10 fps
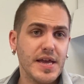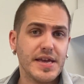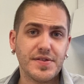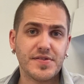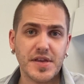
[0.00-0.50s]

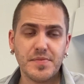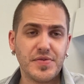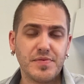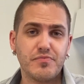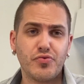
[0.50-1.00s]
It
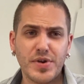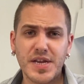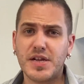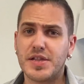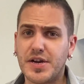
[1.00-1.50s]
seems pretty
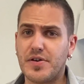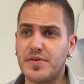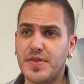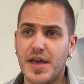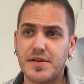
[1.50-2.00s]
clear
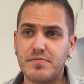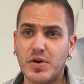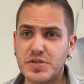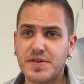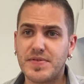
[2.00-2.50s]
that
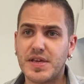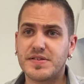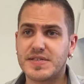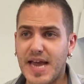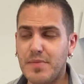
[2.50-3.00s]
most of the
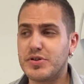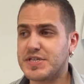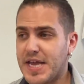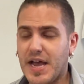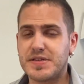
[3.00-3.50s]

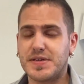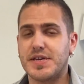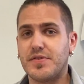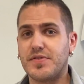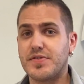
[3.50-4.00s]
established casting
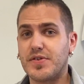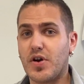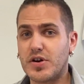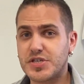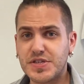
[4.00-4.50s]
houses
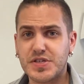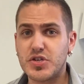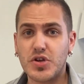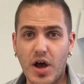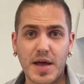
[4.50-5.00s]
are just
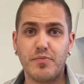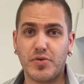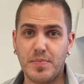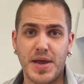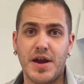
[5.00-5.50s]
not
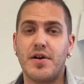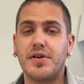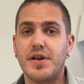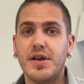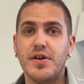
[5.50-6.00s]

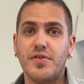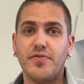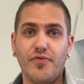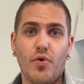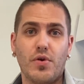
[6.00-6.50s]
prepared
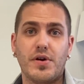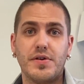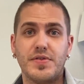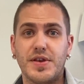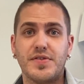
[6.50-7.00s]

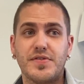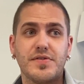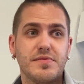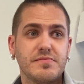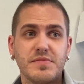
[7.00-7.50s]
for
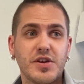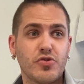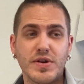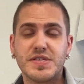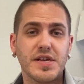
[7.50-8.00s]
this
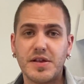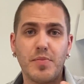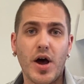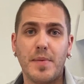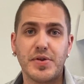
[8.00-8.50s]
increasingly
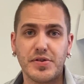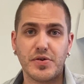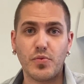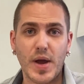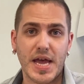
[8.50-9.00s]

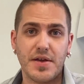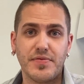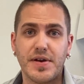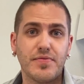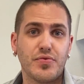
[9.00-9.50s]
popular wave
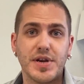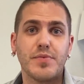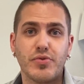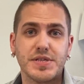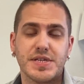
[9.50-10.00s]
of 3D
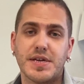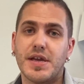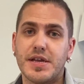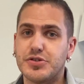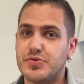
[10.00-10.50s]
printing
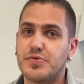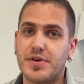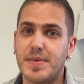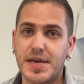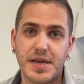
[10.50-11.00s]
and
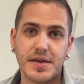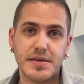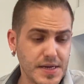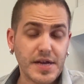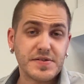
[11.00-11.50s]
jewelry making.
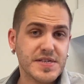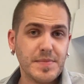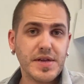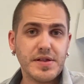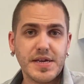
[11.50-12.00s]
Now,
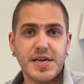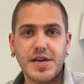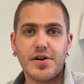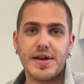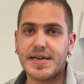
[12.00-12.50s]
seemingly
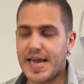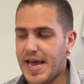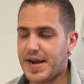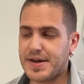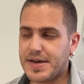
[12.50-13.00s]
here in
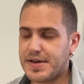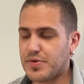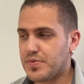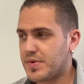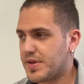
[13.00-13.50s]

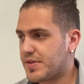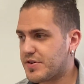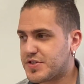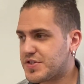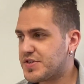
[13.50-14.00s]
Canada,
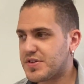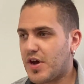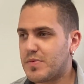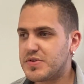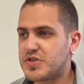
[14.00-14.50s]
there's just
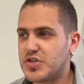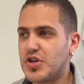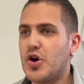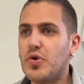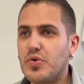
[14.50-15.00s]
almost
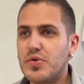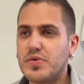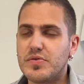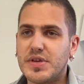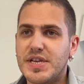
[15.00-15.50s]

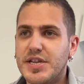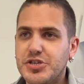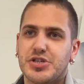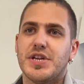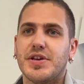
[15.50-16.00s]
no
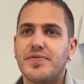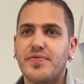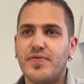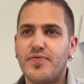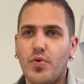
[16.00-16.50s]
initiative
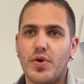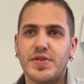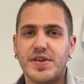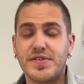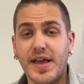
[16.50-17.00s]
for
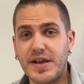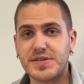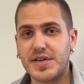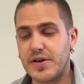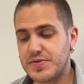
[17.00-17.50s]
these
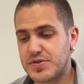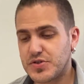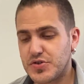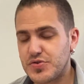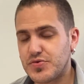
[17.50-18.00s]
casting houses
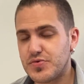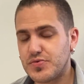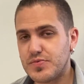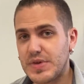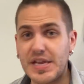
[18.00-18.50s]

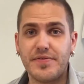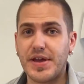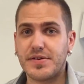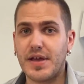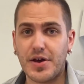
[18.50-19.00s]
to
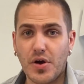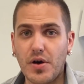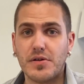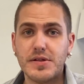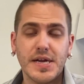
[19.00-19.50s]
innovate at
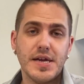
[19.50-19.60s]
all.